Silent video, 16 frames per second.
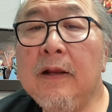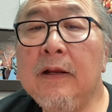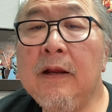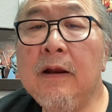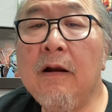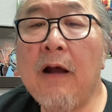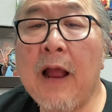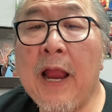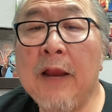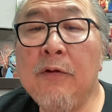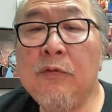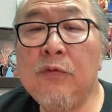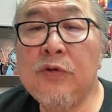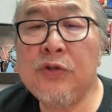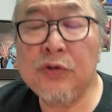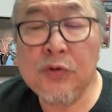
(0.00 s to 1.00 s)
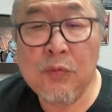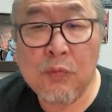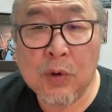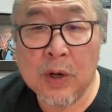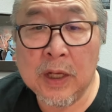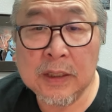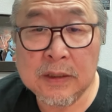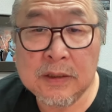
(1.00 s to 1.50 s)
you know, I do
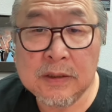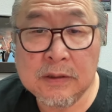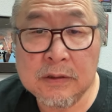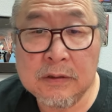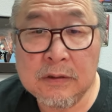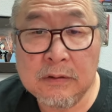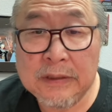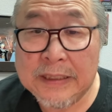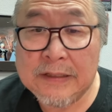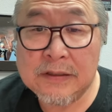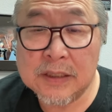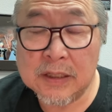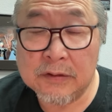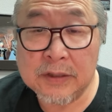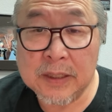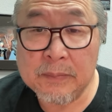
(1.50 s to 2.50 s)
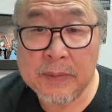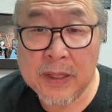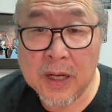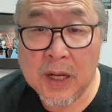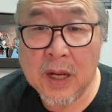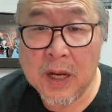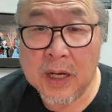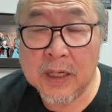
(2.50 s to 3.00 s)
want to leave something
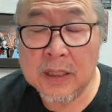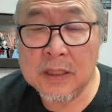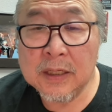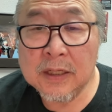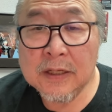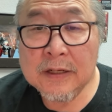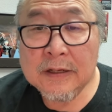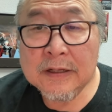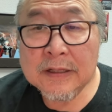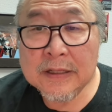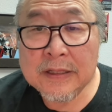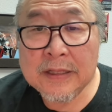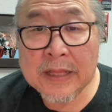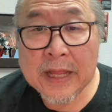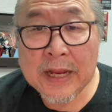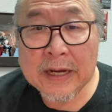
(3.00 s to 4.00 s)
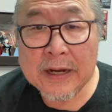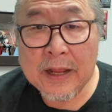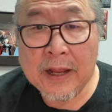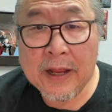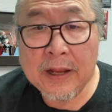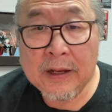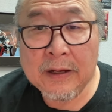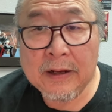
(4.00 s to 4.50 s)
behind that
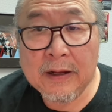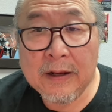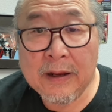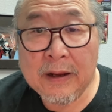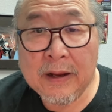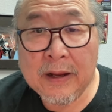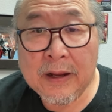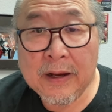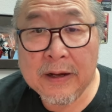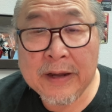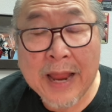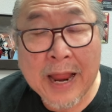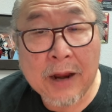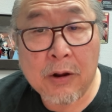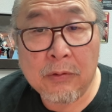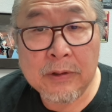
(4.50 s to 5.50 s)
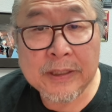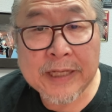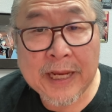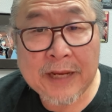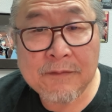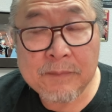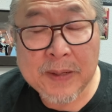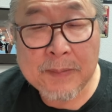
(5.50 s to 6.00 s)
not only
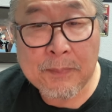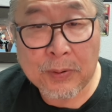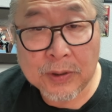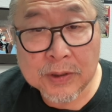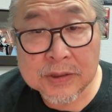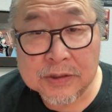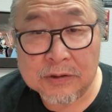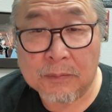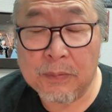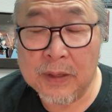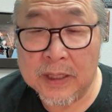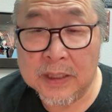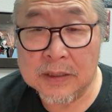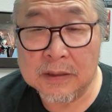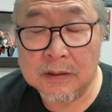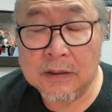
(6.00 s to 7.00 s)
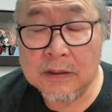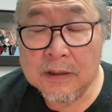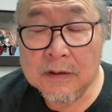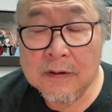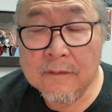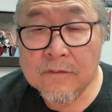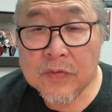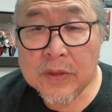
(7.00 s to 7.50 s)
gave me personal pleasure,
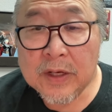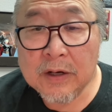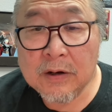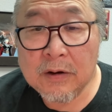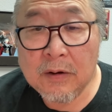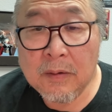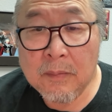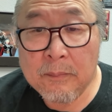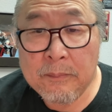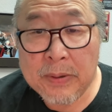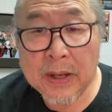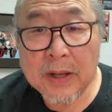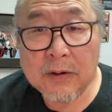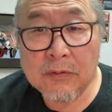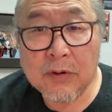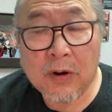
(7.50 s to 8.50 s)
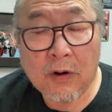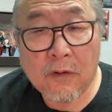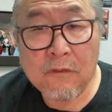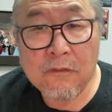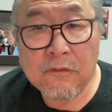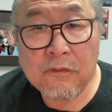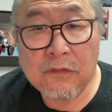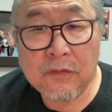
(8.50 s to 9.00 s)
you know, but will
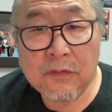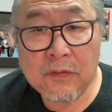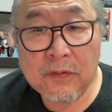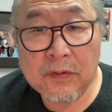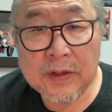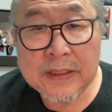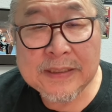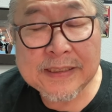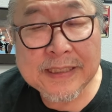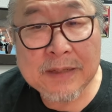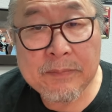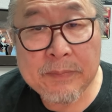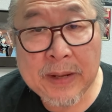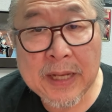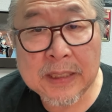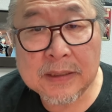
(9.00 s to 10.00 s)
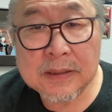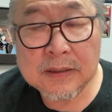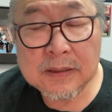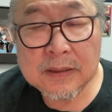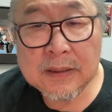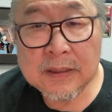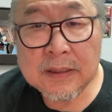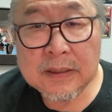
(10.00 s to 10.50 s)
hopefully cement
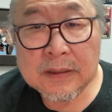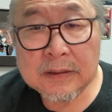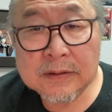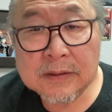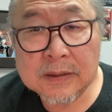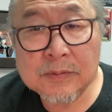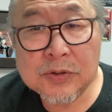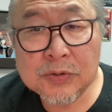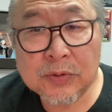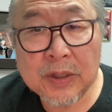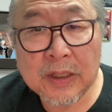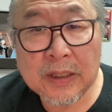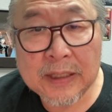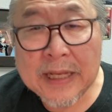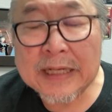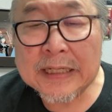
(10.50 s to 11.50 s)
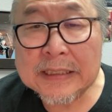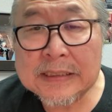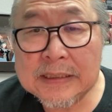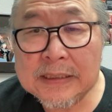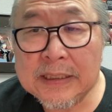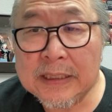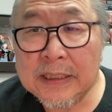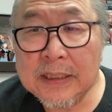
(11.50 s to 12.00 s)
some sort of
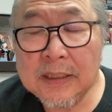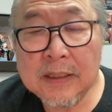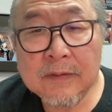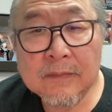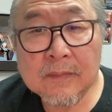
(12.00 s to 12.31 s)
legacy